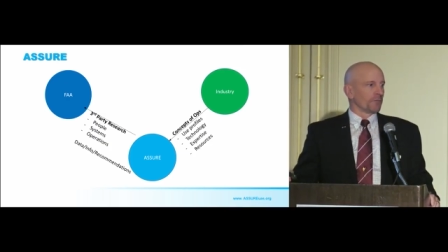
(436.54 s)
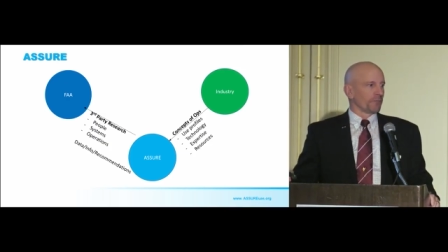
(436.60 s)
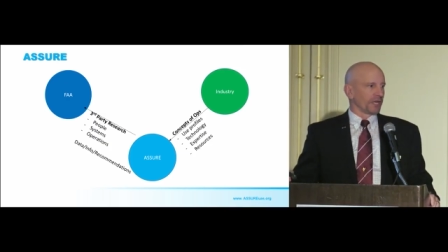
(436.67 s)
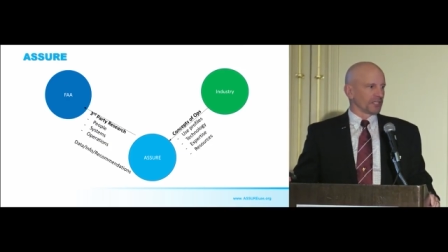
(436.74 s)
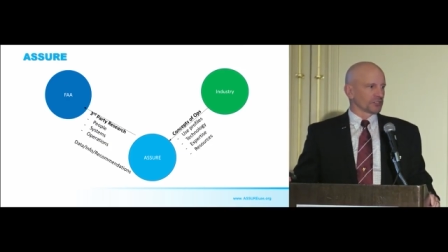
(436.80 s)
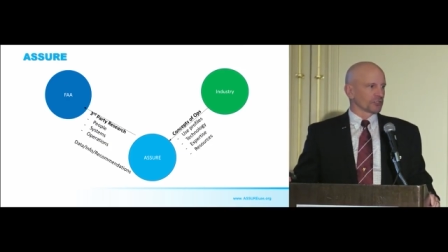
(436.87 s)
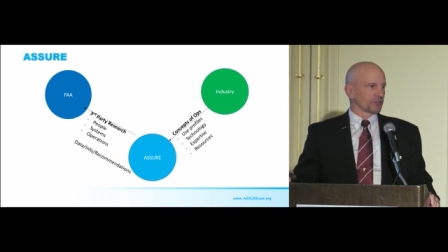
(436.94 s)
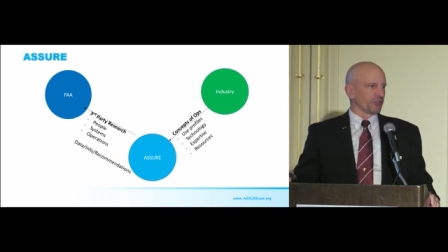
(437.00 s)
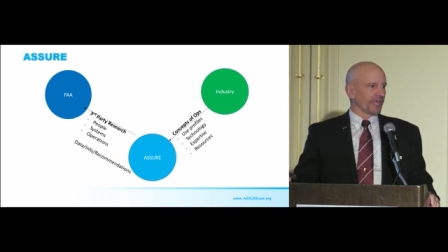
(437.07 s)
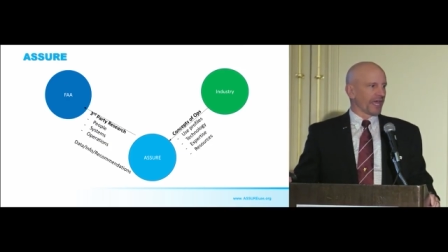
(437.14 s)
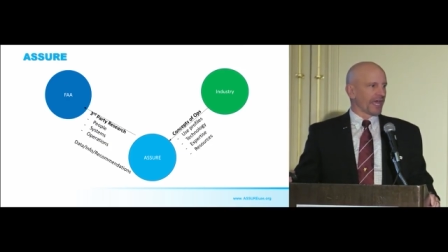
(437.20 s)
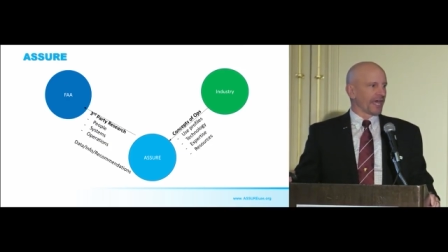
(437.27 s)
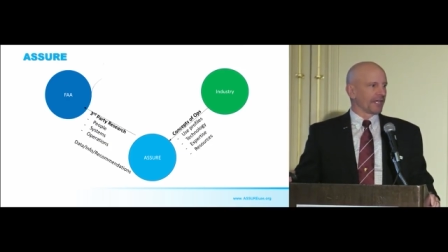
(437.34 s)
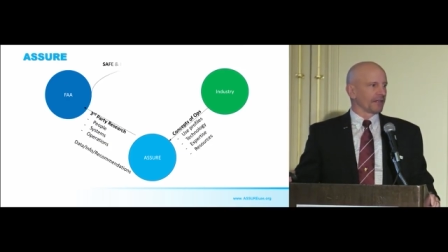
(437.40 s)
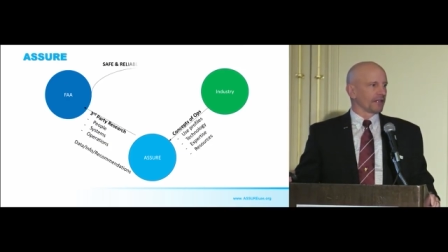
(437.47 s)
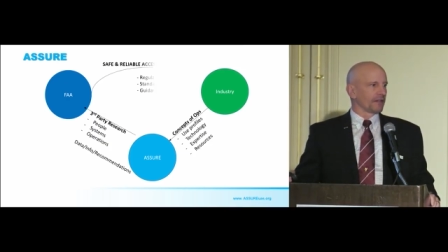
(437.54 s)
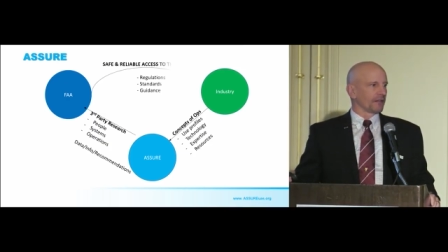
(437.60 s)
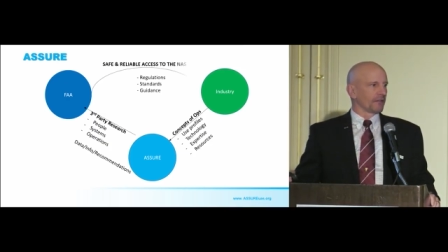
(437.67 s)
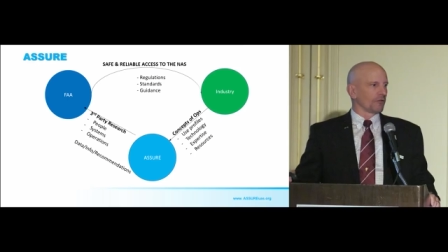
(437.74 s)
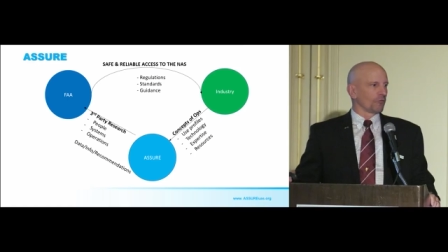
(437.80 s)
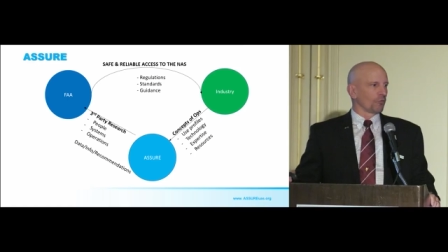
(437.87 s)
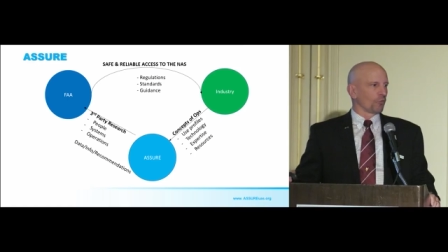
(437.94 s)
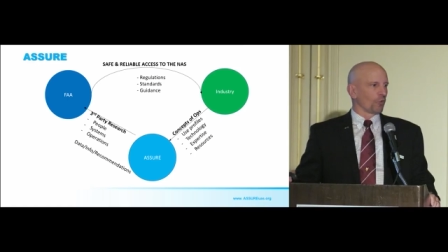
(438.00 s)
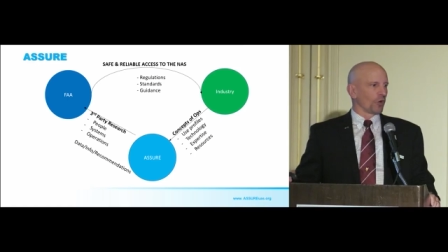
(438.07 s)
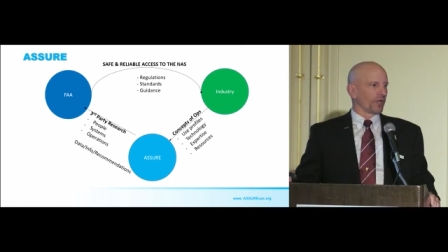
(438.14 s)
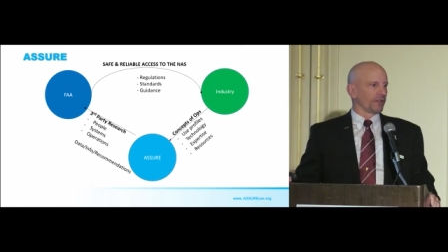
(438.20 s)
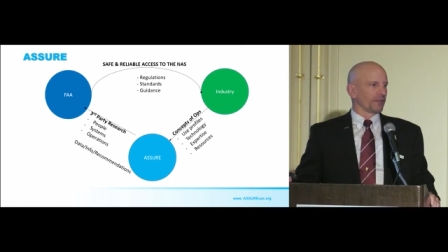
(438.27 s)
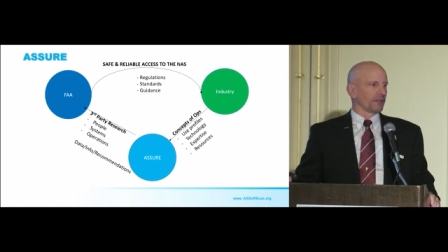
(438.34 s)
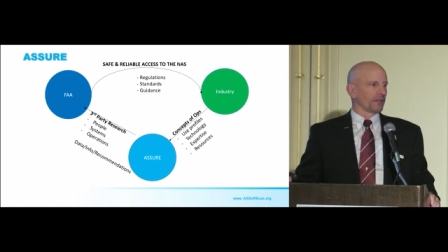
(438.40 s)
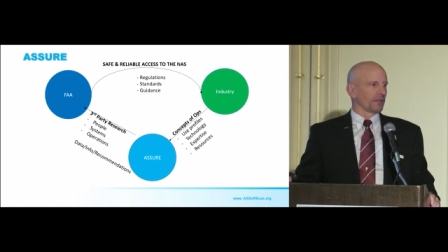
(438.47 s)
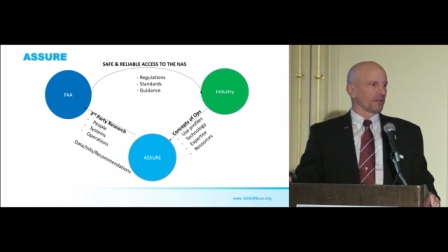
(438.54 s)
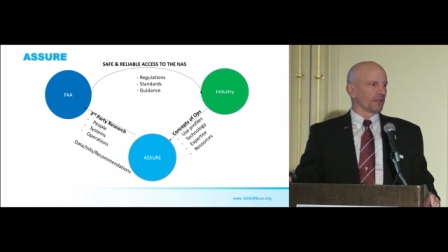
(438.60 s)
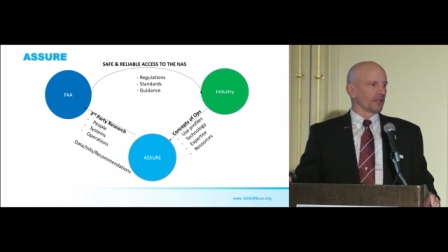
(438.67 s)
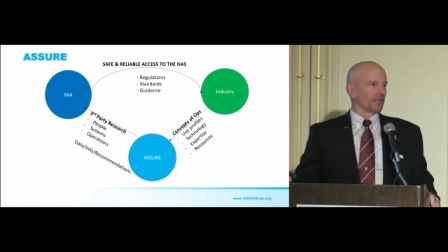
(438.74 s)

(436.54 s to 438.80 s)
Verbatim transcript: Based on that, what